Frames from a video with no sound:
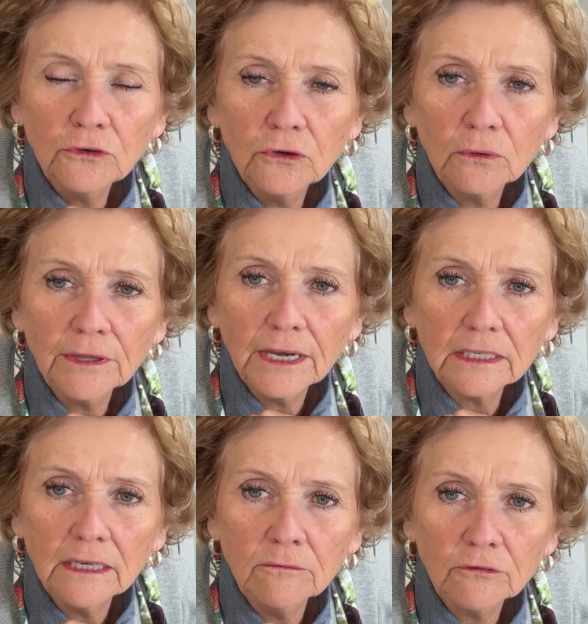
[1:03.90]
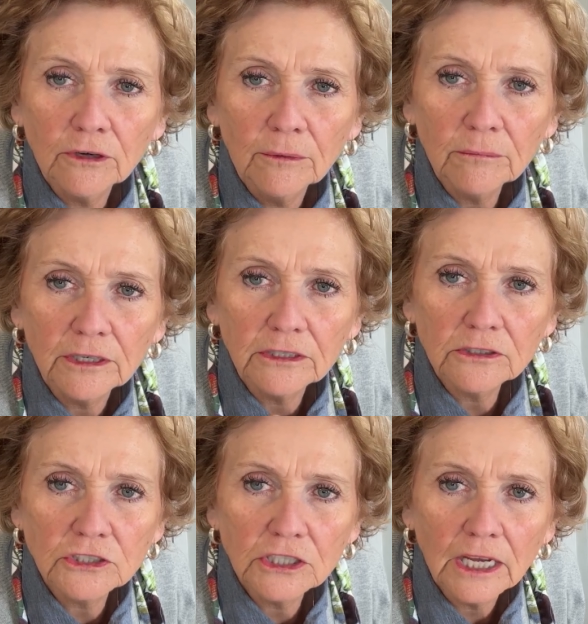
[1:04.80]
know where that came from, but
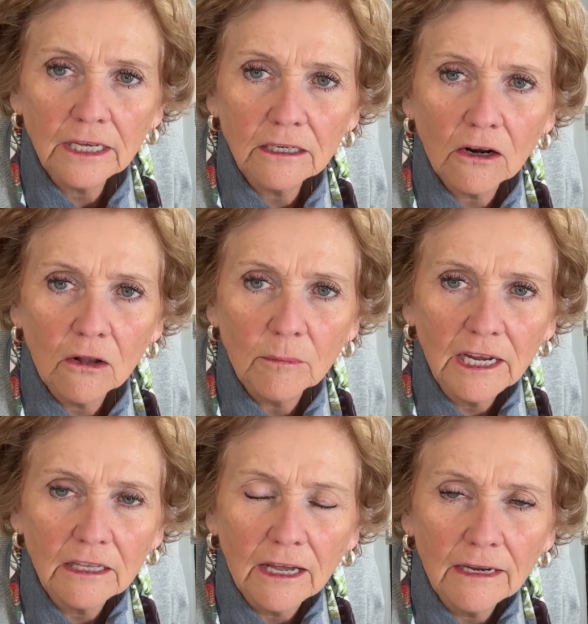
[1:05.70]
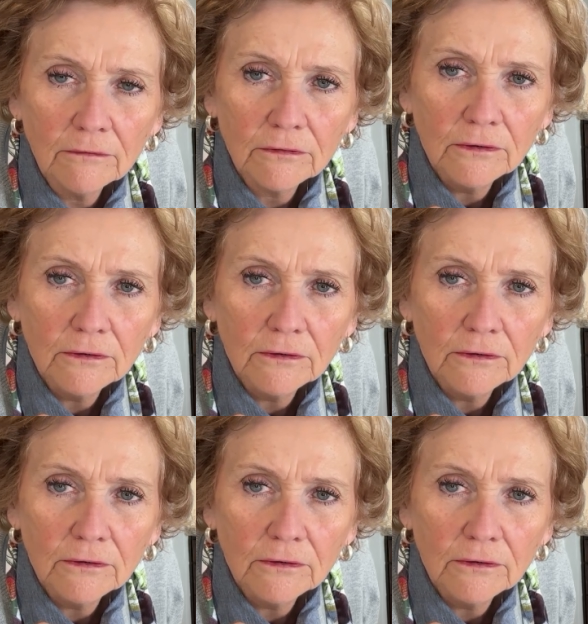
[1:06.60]
she had it all my life.